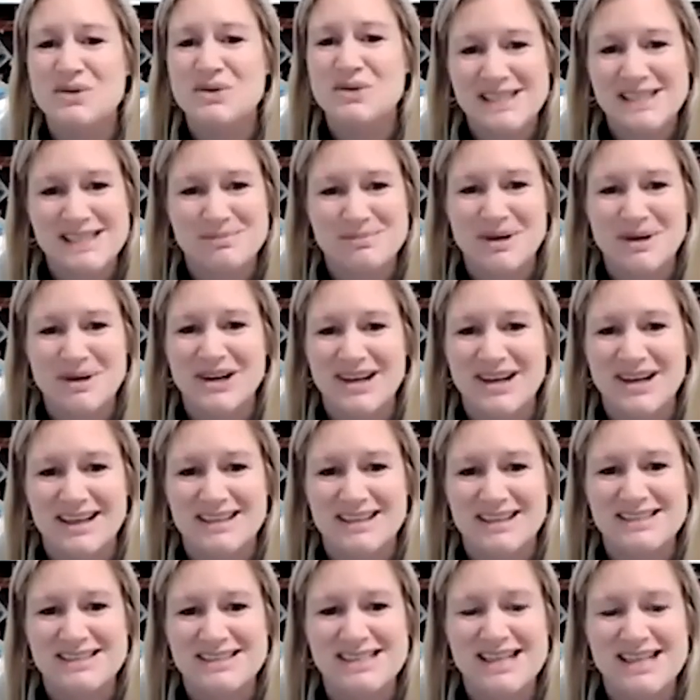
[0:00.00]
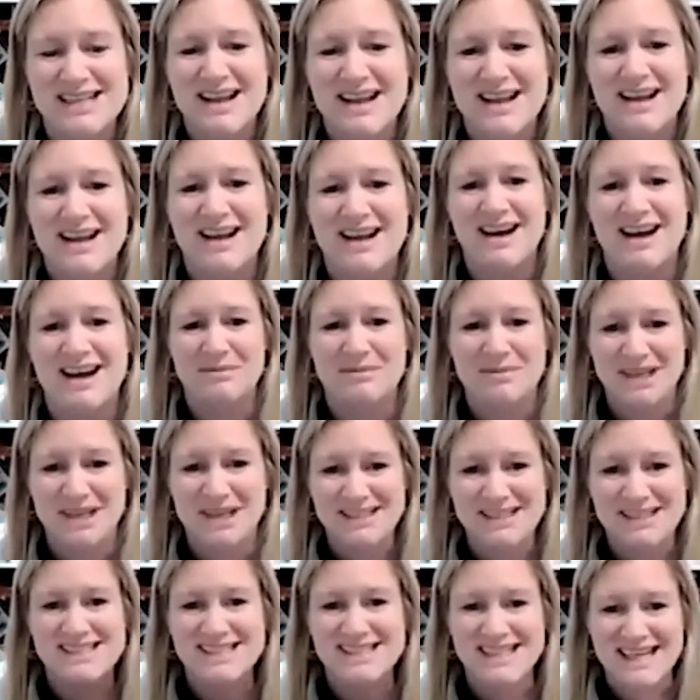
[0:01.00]
experience. It
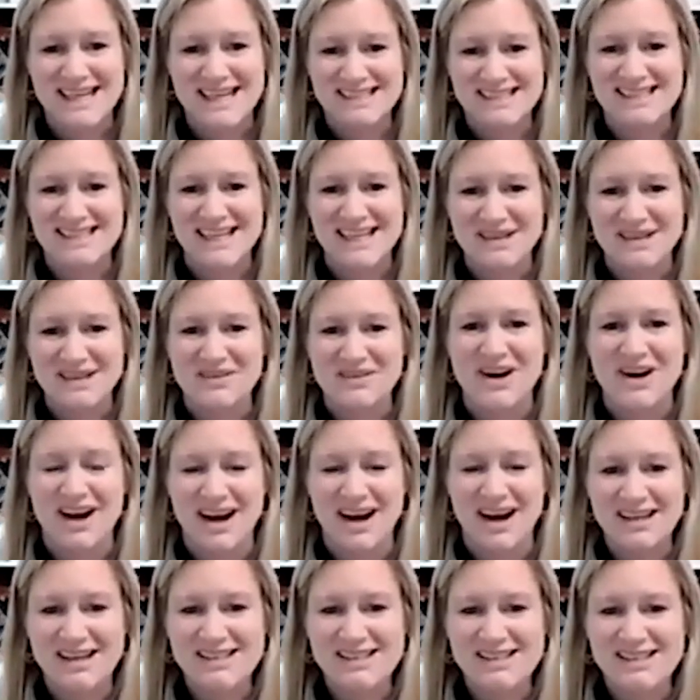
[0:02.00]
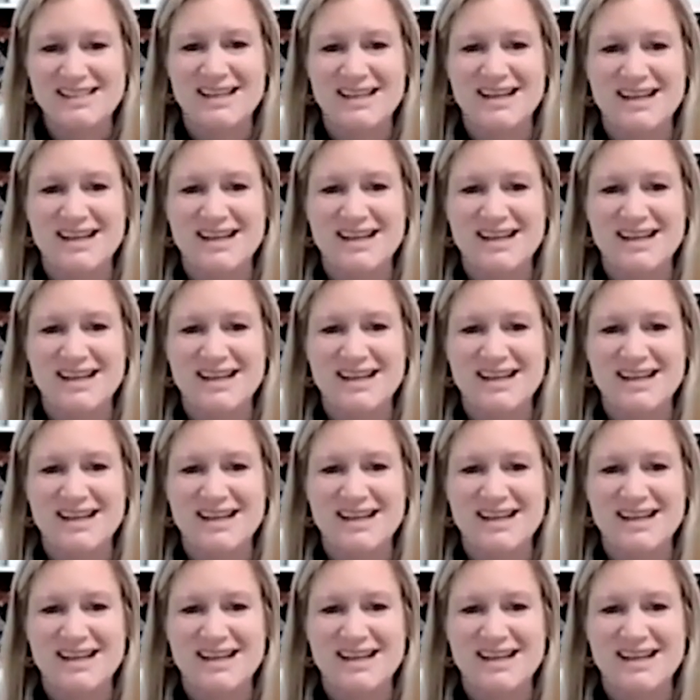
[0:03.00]
is day to day for us,